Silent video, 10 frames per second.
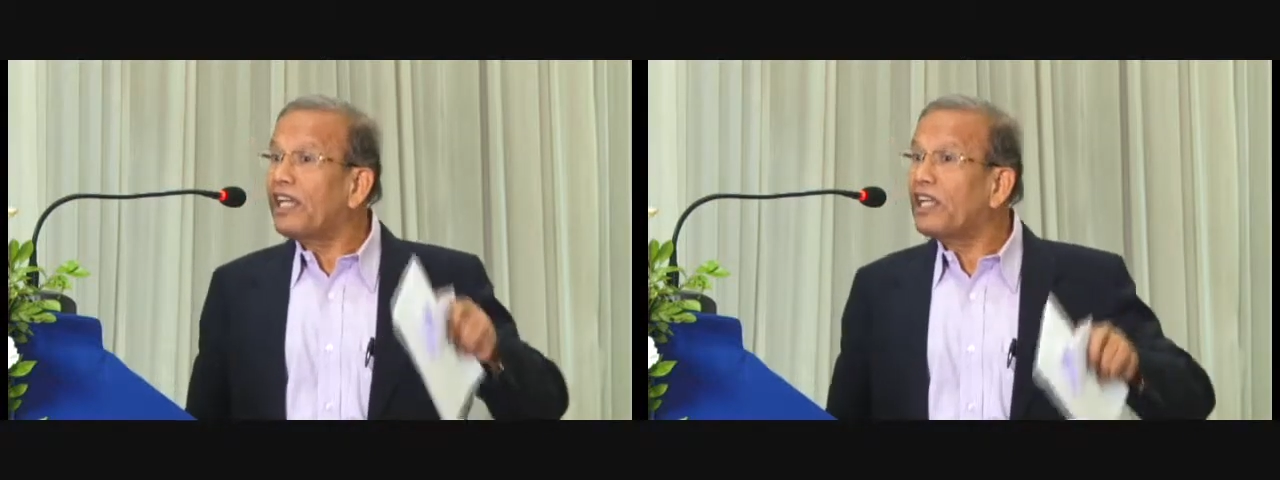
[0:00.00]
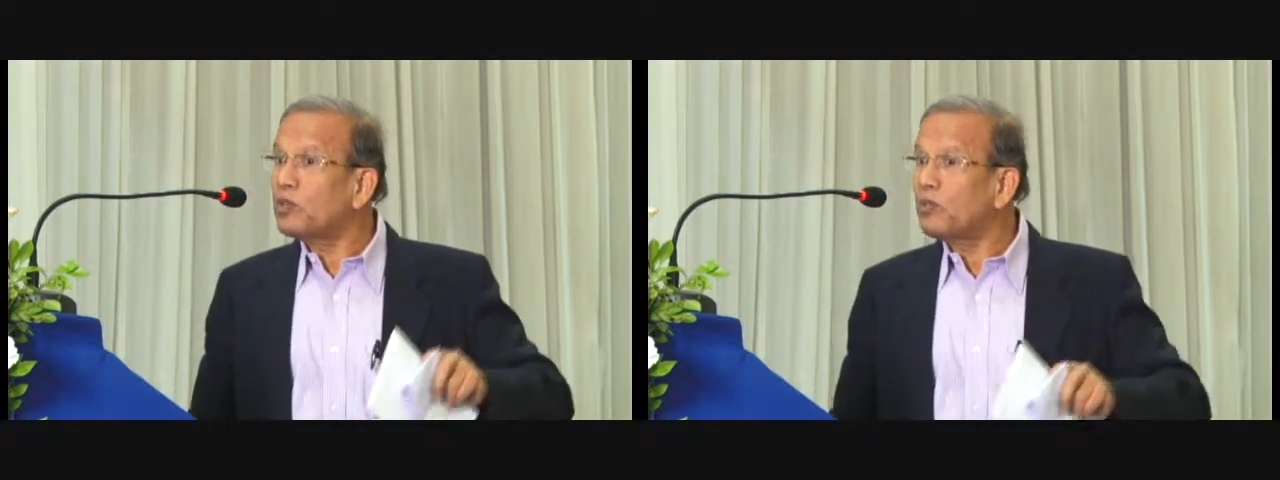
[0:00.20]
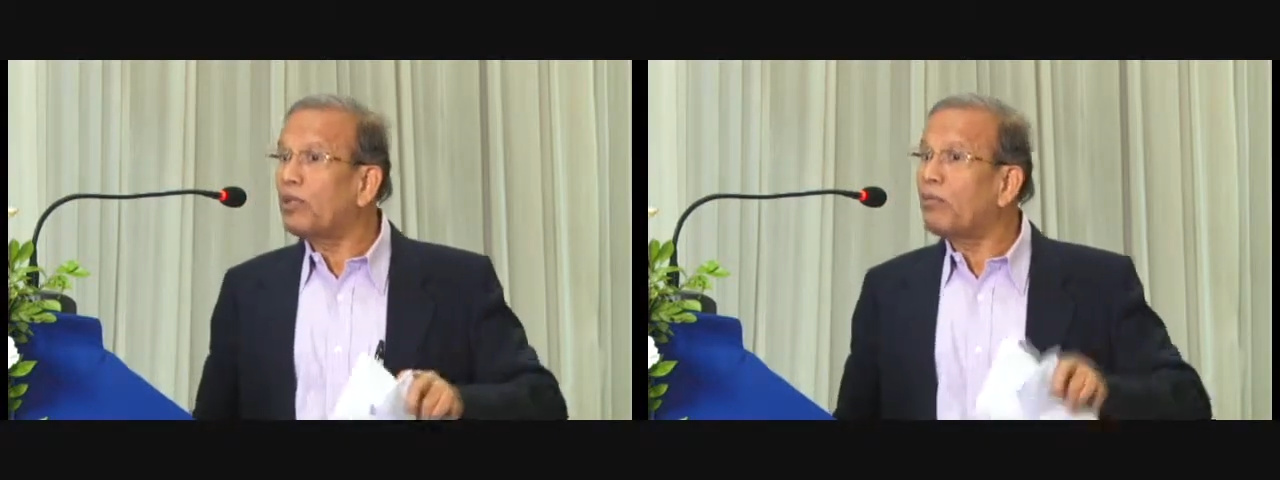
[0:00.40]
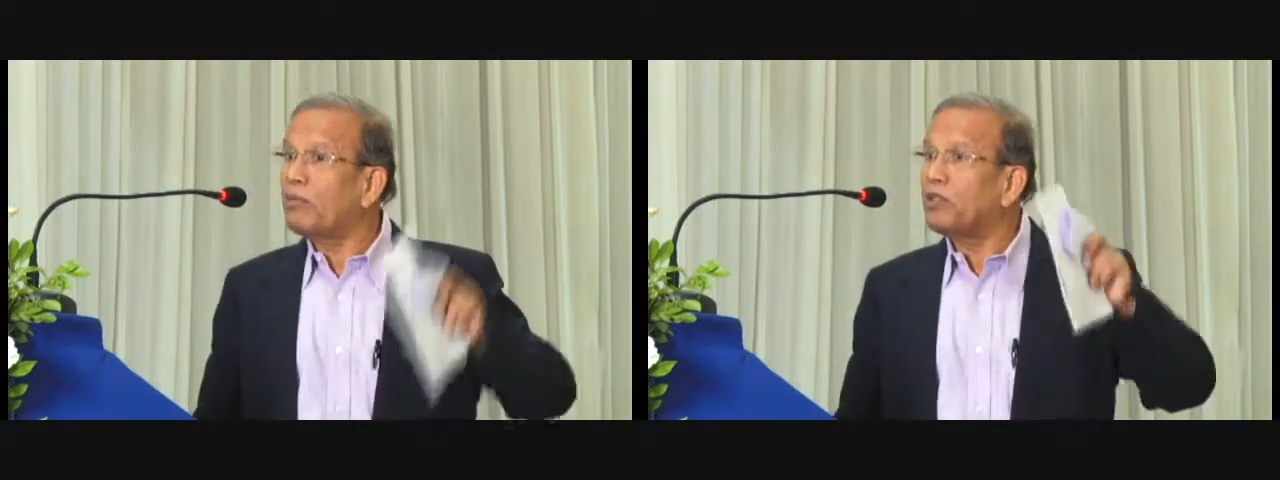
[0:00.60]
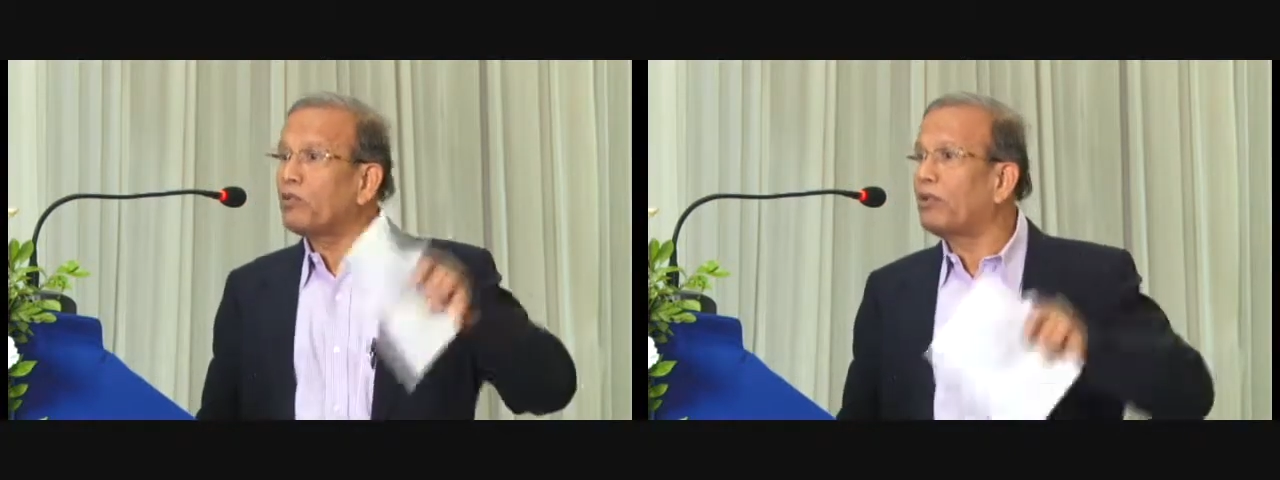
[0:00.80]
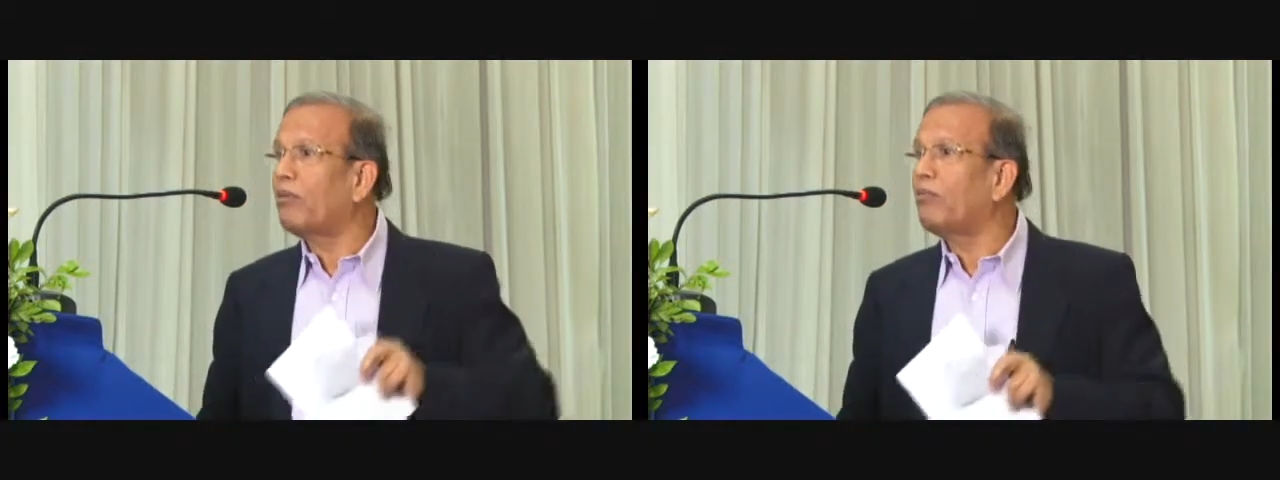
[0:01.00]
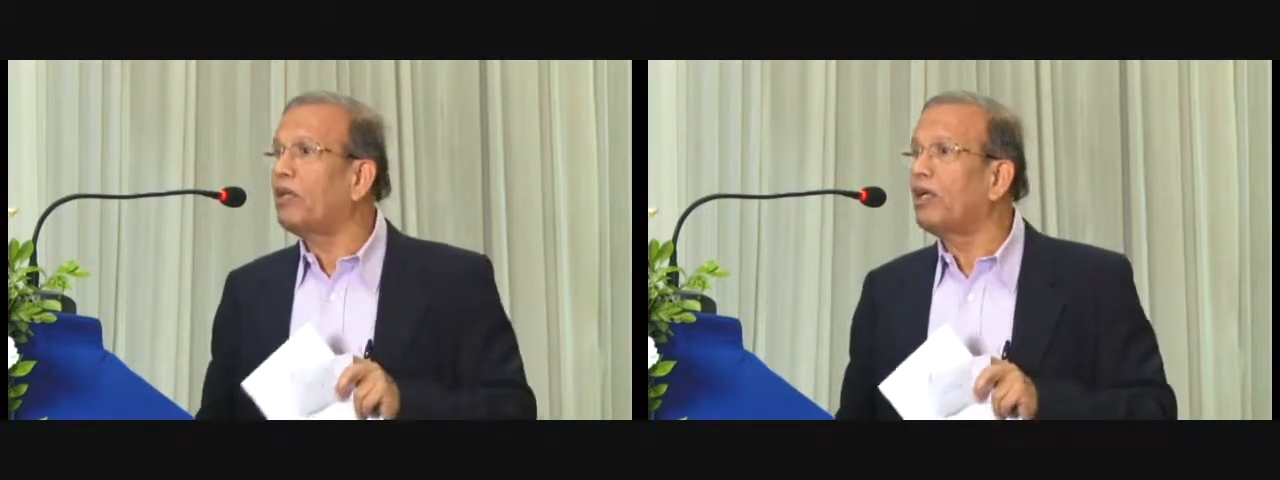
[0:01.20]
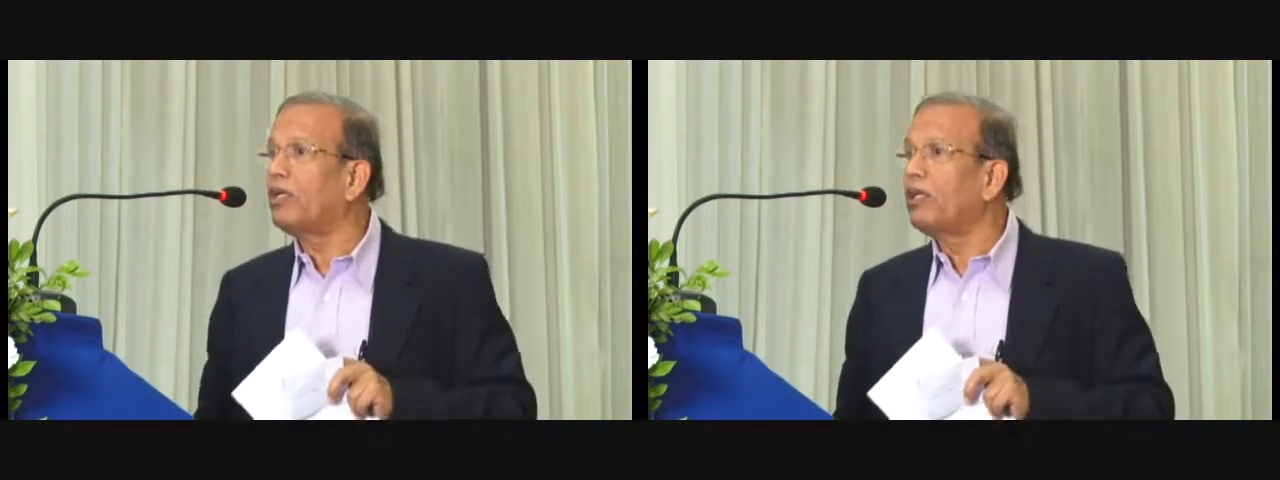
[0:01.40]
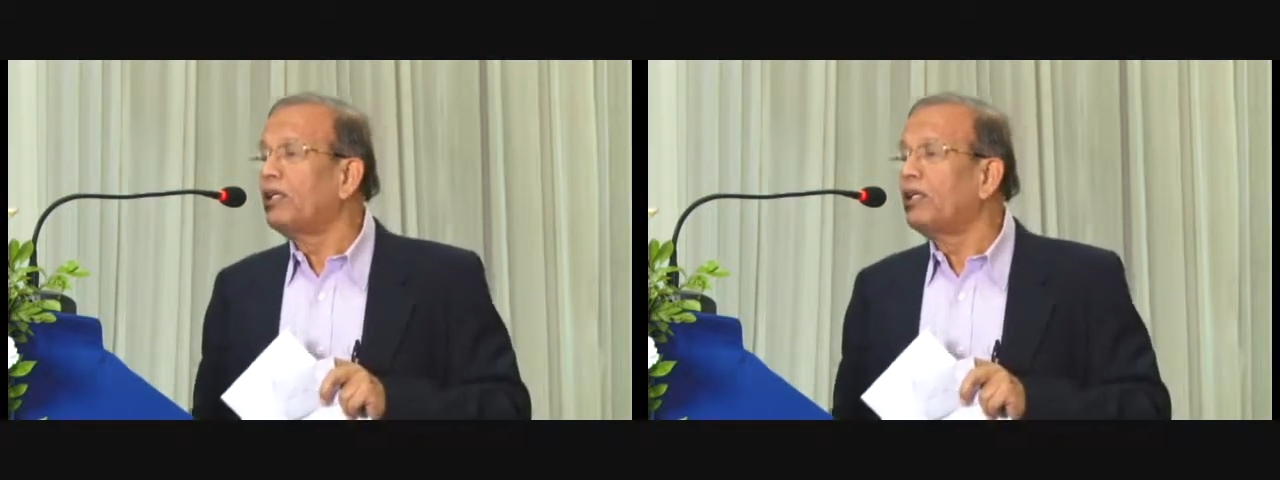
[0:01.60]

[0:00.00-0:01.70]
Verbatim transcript: diaspora published from, uh,